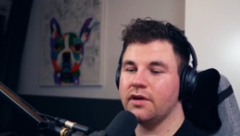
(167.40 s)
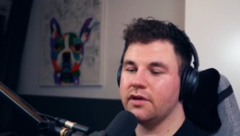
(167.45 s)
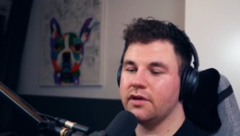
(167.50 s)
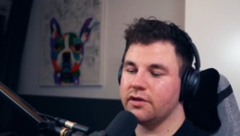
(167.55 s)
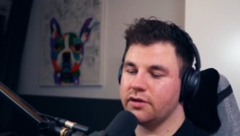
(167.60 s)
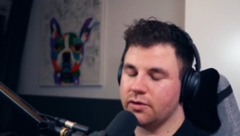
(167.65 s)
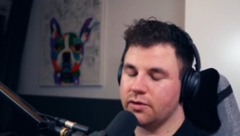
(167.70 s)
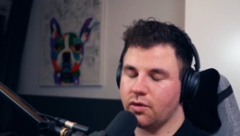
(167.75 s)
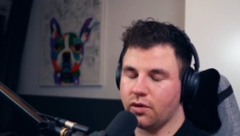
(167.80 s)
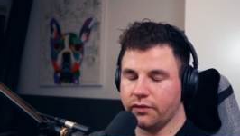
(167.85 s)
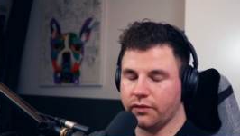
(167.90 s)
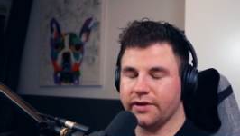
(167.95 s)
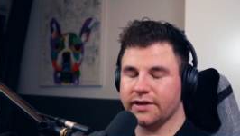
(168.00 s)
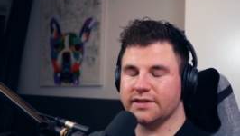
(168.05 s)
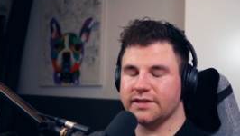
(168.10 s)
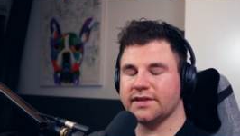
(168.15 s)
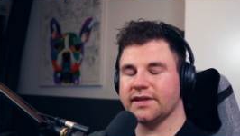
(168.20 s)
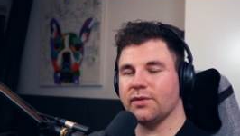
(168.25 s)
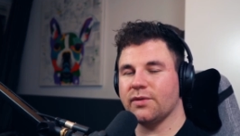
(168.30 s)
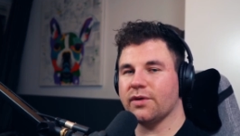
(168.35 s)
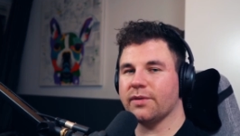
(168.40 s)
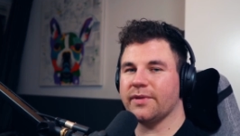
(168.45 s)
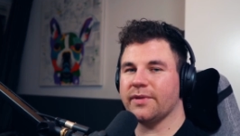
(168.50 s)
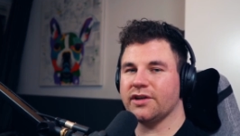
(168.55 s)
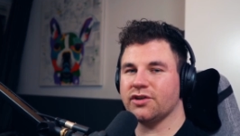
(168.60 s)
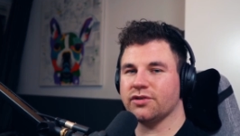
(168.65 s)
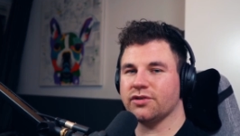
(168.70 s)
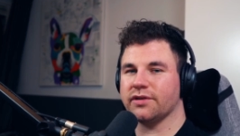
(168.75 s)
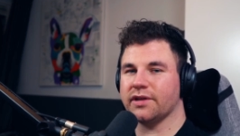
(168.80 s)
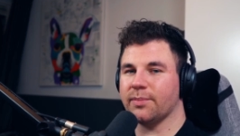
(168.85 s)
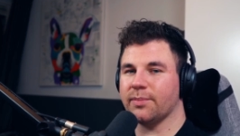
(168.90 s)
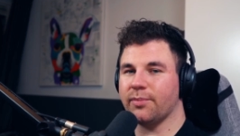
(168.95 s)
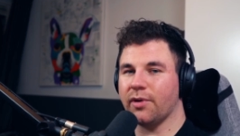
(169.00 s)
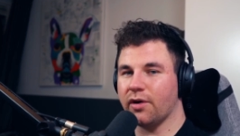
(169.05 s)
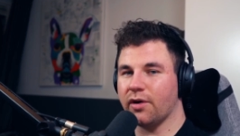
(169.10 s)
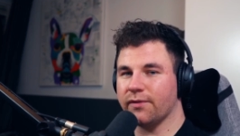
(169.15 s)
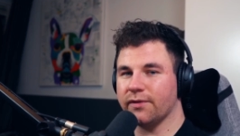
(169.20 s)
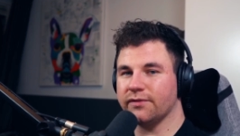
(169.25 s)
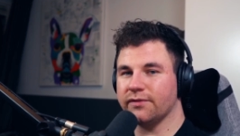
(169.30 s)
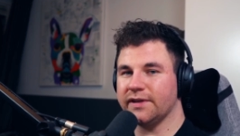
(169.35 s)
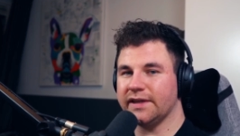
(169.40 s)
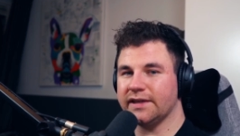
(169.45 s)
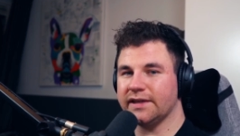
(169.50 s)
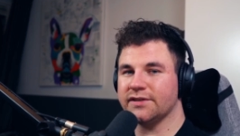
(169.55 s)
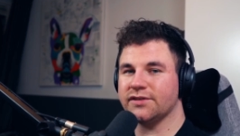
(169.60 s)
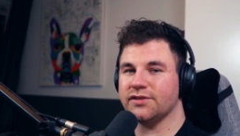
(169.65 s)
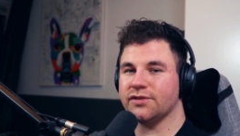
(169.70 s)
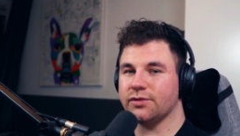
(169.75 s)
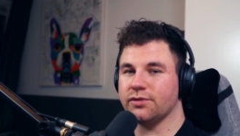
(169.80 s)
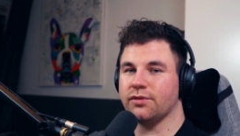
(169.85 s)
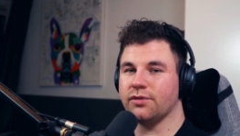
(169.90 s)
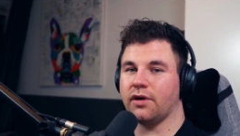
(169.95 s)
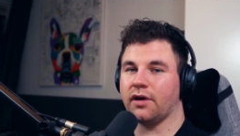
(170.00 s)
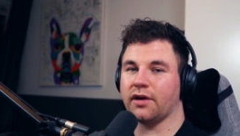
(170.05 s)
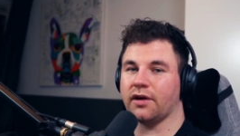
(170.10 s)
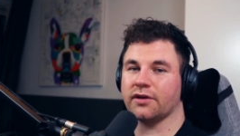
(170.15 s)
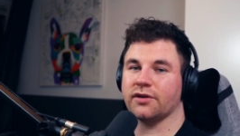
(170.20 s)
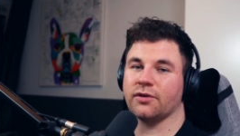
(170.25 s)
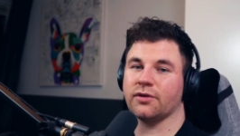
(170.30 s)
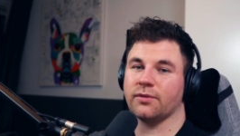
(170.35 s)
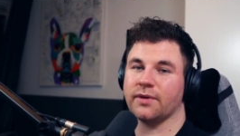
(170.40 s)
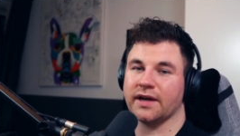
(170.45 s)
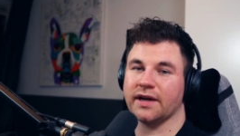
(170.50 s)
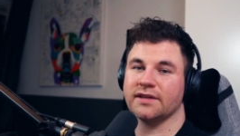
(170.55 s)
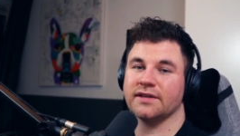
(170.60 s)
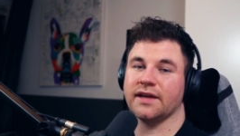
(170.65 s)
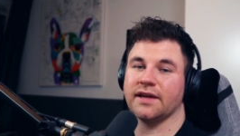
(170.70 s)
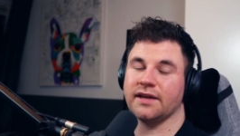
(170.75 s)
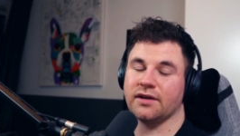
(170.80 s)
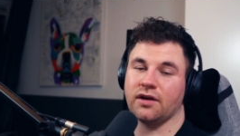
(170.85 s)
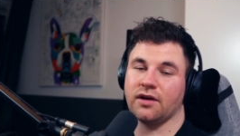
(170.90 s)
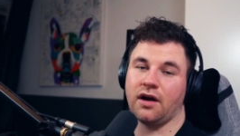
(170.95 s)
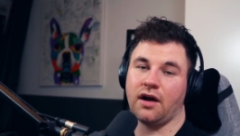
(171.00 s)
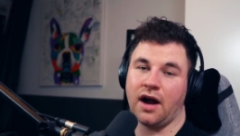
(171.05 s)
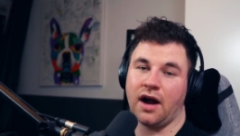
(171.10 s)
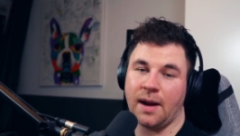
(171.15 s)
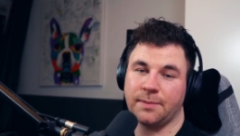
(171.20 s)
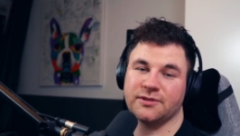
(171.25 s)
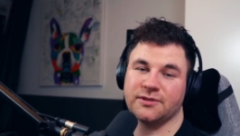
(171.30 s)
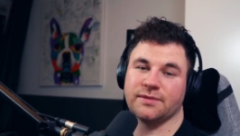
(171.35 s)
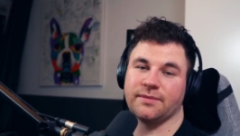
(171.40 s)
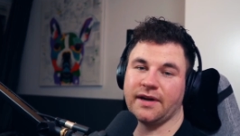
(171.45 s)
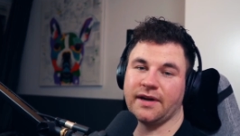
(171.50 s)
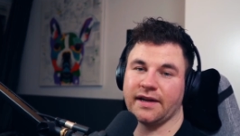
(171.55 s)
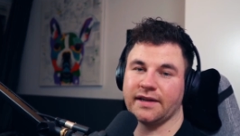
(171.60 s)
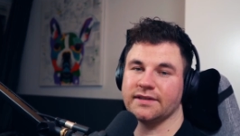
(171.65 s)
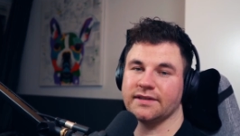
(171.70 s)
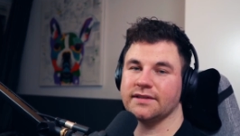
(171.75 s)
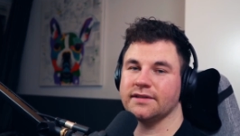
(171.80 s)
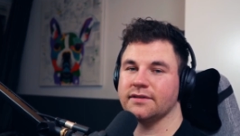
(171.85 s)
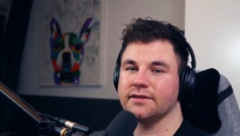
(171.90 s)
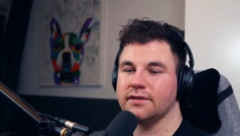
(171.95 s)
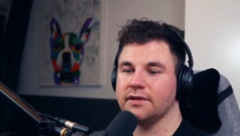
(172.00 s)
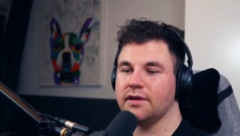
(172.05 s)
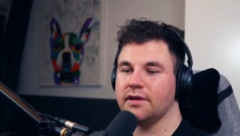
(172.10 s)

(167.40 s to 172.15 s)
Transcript: you obviously want to make sure that both of these two are correct and optimized.